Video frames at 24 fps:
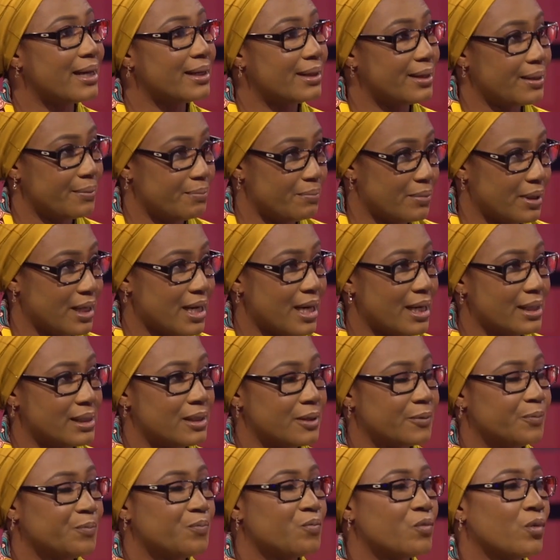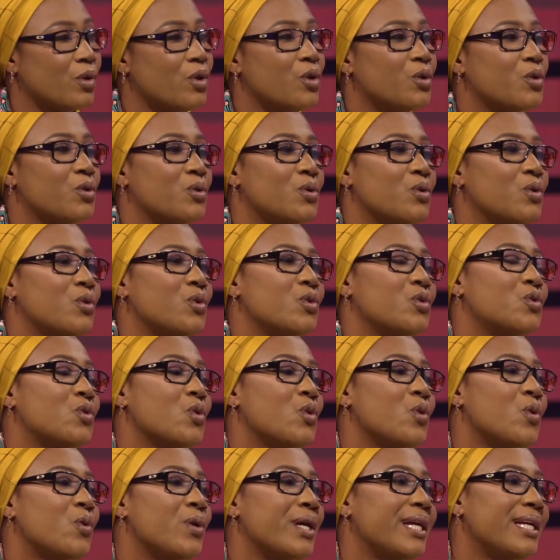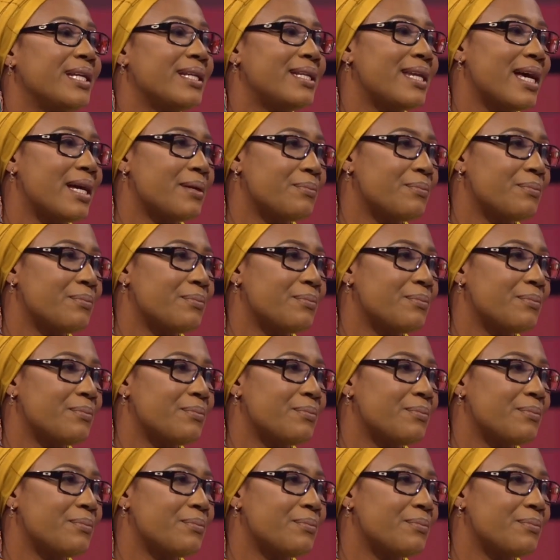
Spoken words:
the blood. So in that